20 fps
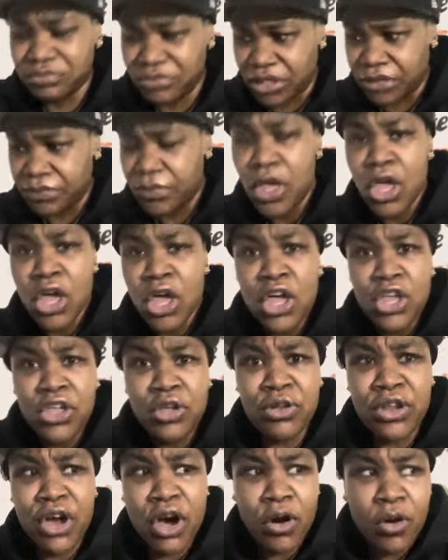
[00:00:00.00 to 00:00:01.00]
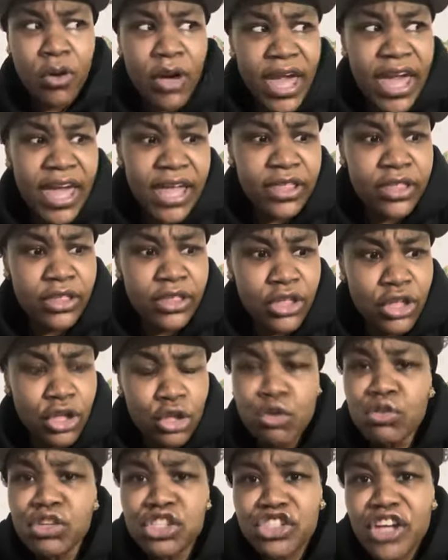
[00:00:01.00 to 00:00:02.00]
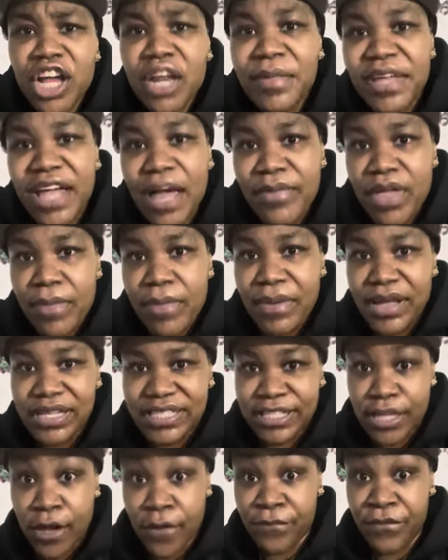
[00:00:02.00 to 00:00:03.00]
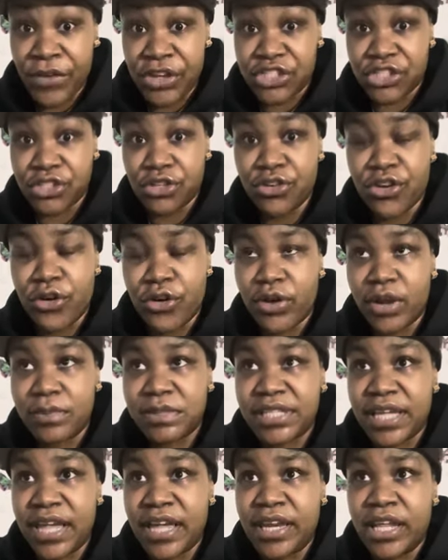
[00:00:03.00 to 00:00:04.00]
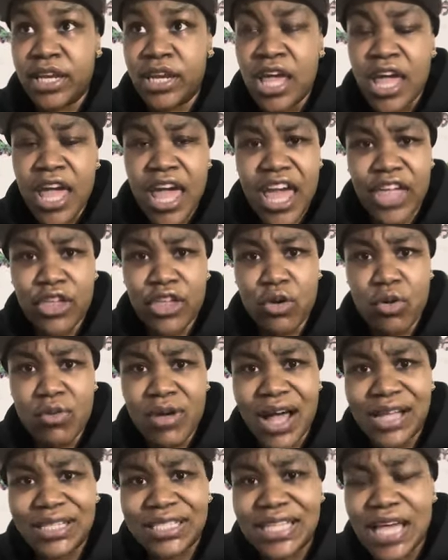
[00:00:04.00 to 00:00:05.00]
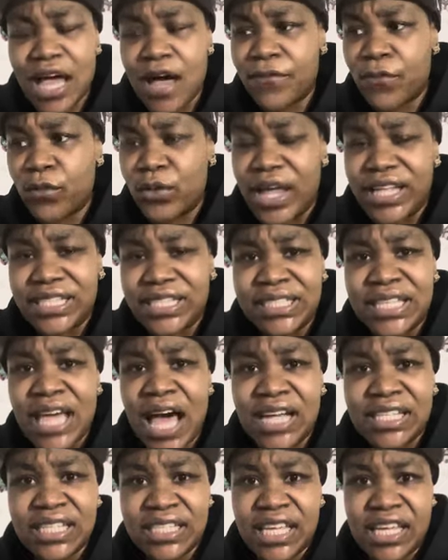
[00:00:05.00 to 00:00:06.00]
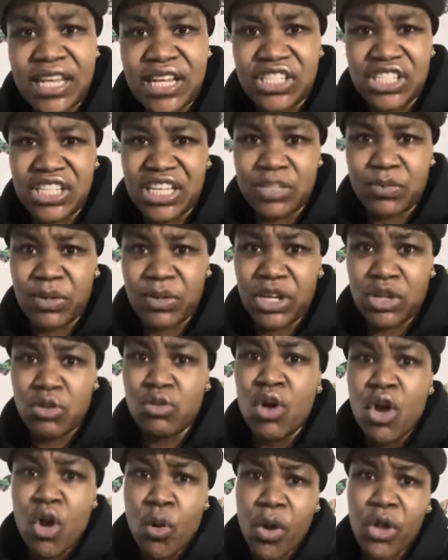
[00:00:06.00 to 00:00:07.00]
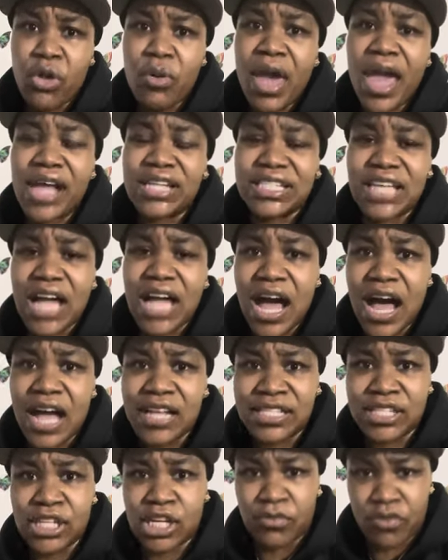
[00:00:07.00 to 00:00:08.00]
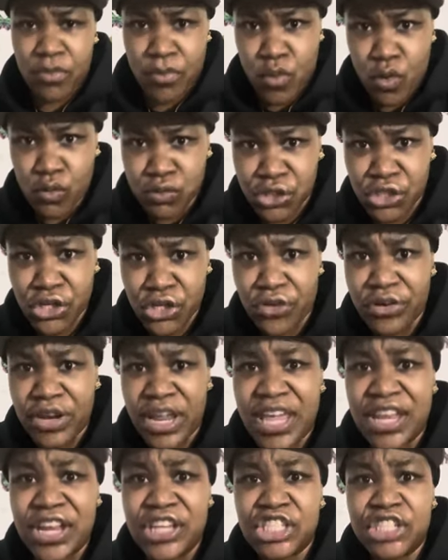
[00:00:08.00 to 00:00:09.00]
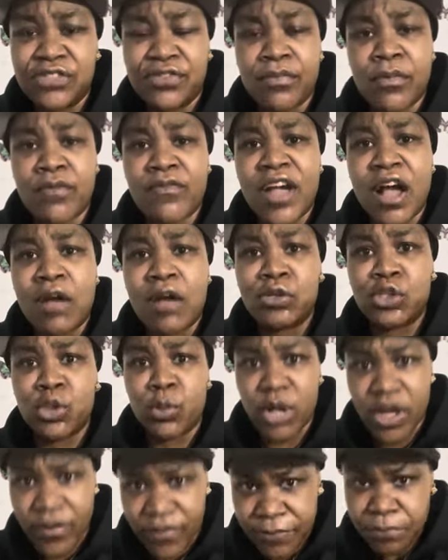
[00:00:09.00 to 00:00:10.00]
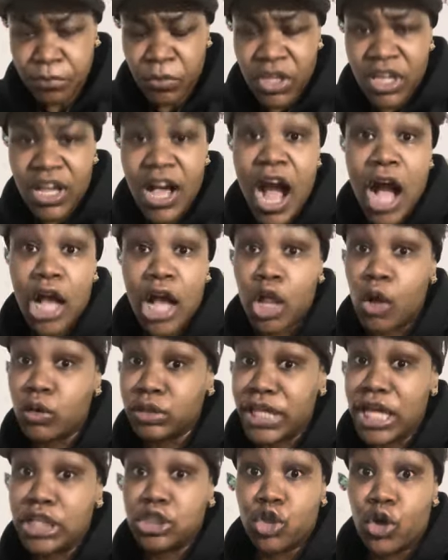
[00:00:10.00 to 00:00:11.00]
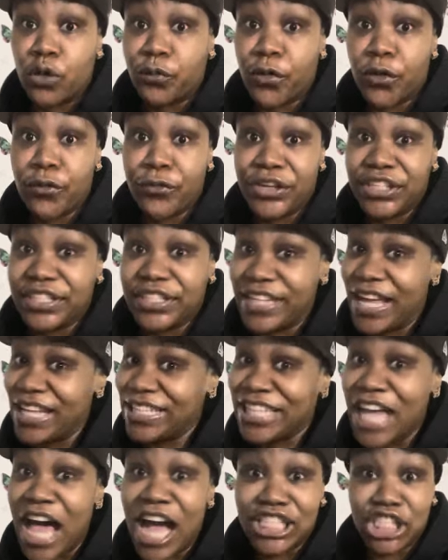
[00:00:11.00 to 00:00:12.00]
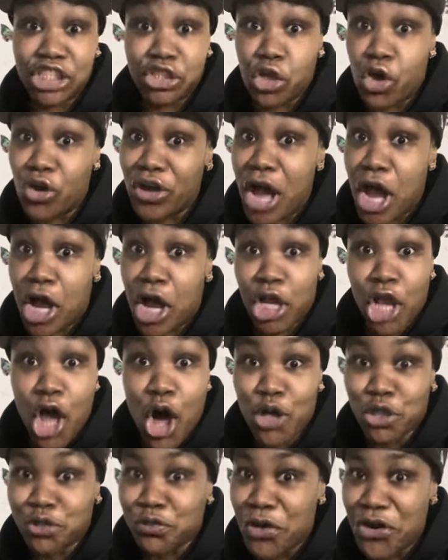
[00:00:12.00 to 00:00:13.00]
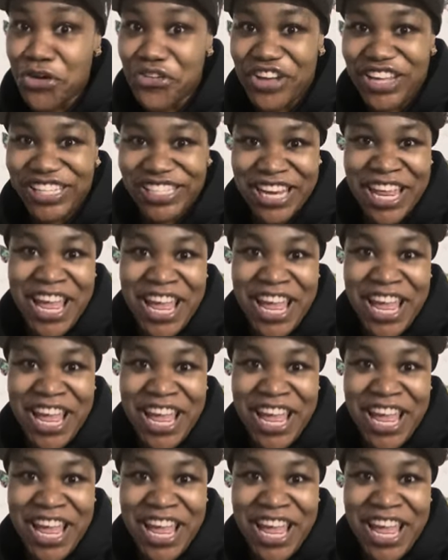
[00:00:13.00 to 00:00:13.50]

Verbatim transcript: you know and you just trying to become your best self vision you know what i'm saying and and you don't got time for that toxic energy because when you when you ask god to remove certain energy from around you whatever god closed that door for a reason that toxic door got closed for a reason